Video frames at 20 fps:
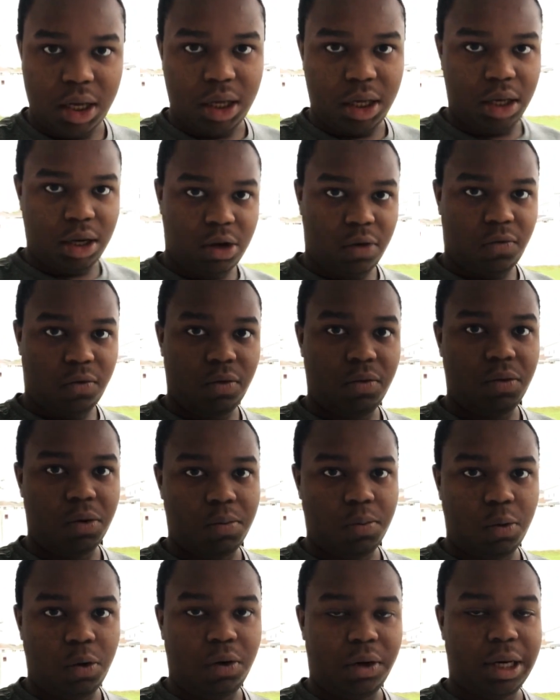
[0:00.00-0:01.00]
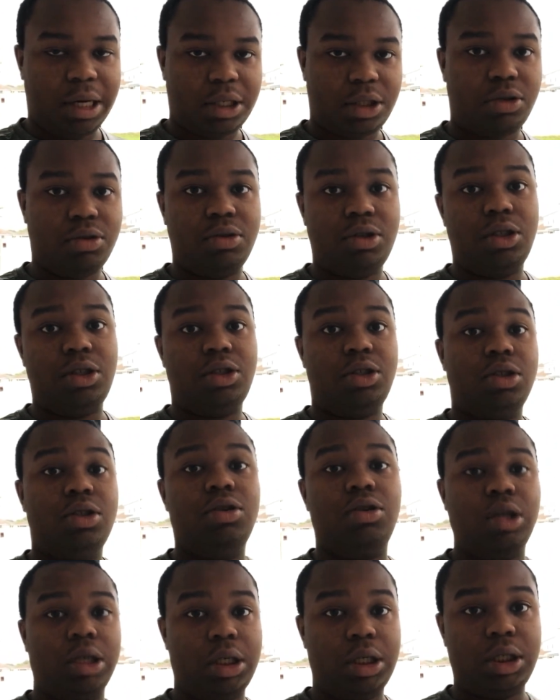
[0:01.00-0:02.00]
Now, if you want more of that story, you should
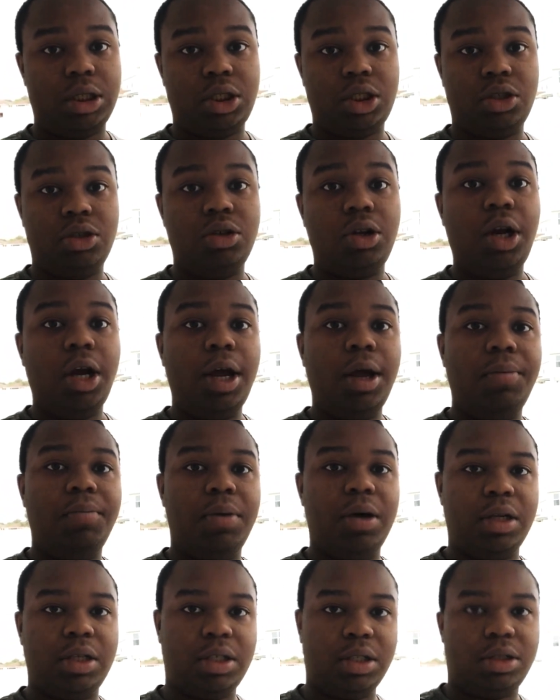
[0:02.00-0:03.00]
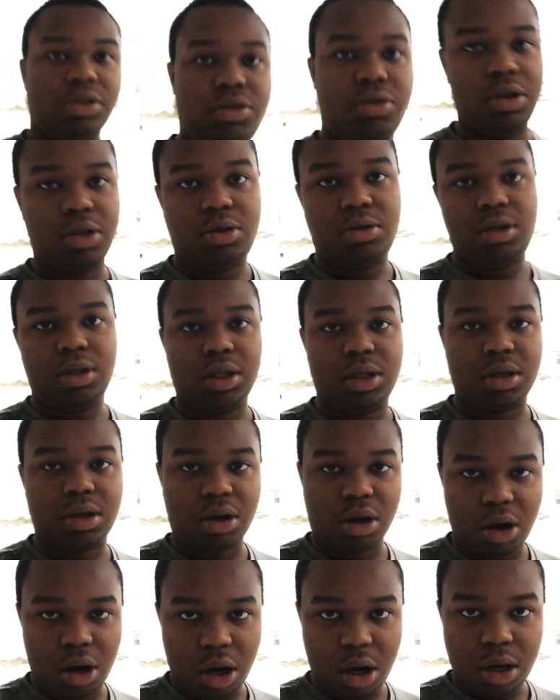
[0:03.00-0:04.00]
go to Instagram, but the store is
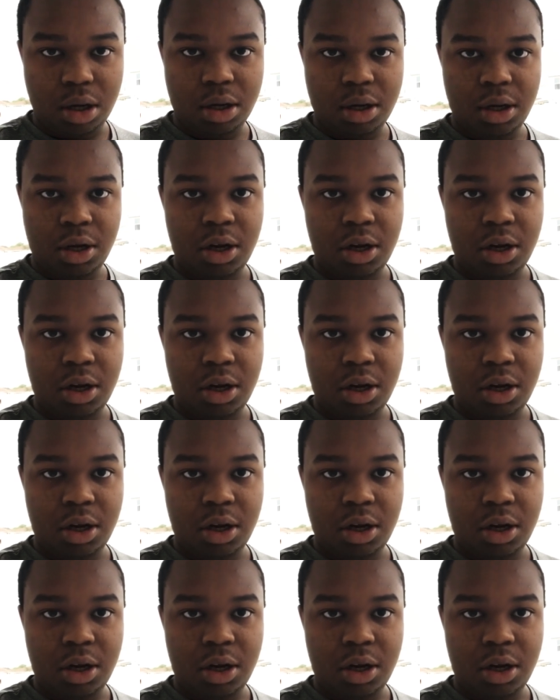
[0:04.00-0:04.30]
gone.